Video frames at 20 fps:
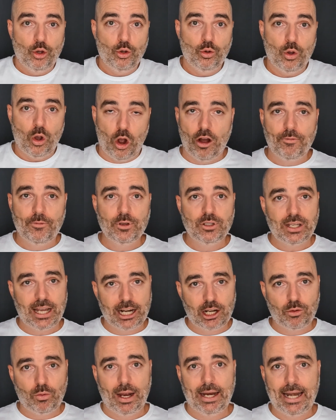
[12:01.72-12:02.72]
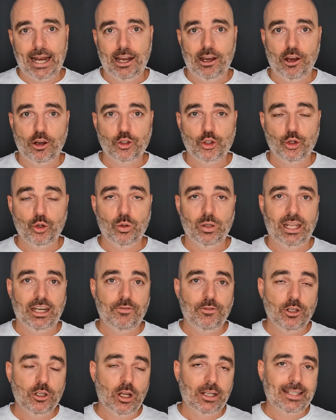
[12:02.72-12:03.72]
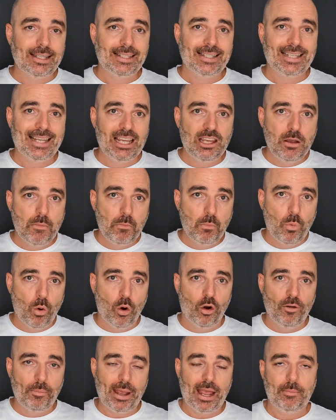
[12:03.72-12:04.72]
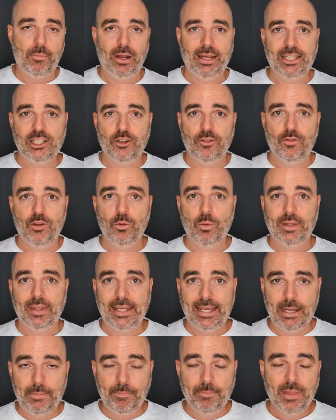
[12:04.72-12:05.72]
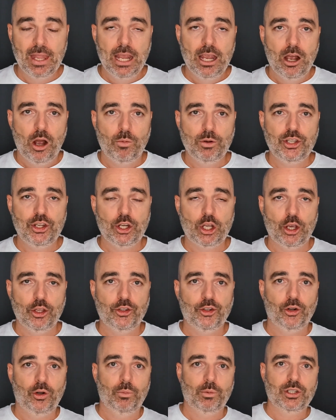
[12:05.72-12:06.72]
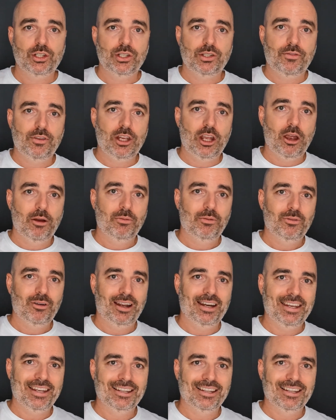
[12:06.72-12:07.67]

who offers a great A I tool. And if you'd like to see more about my interview with him, I want you to go through and watch this video right